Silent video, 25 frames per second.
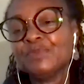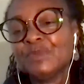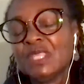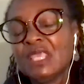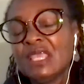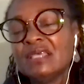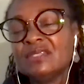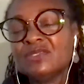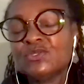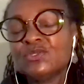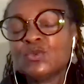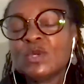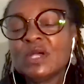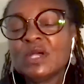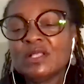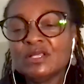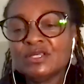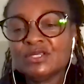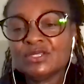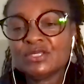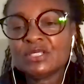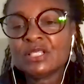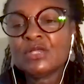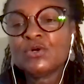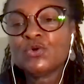as well
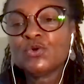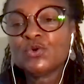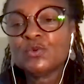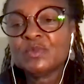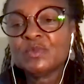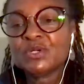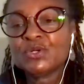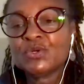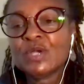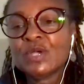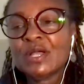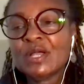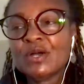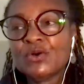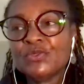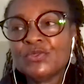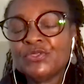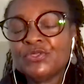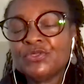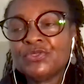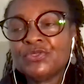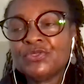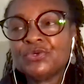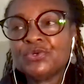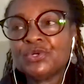as local mental health
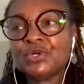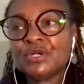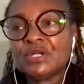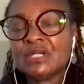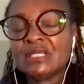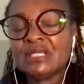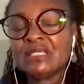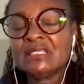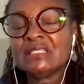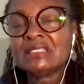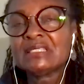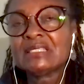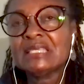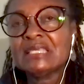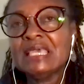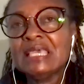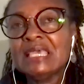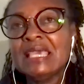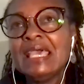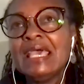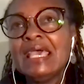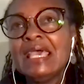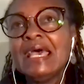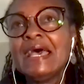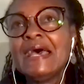authorities.
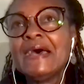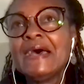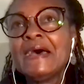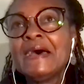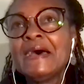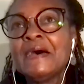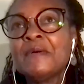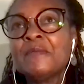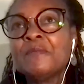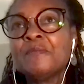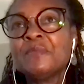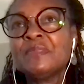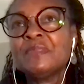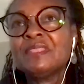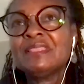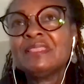The